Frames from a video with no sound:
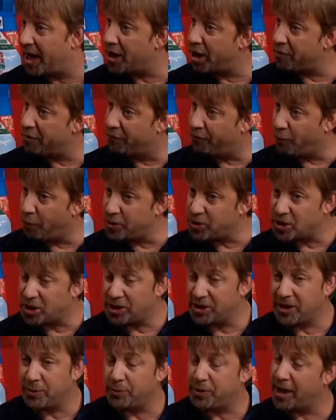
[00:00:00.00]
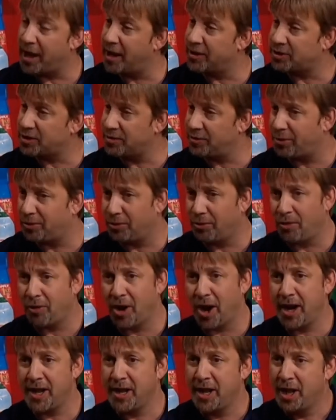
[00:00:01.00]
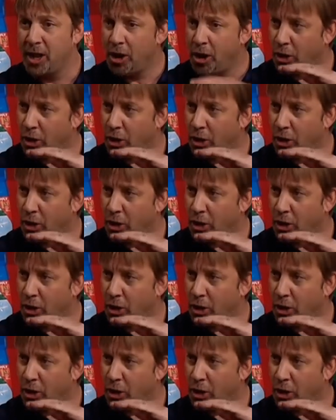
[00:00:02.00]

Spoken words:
And unfortunately, with calcium chloride,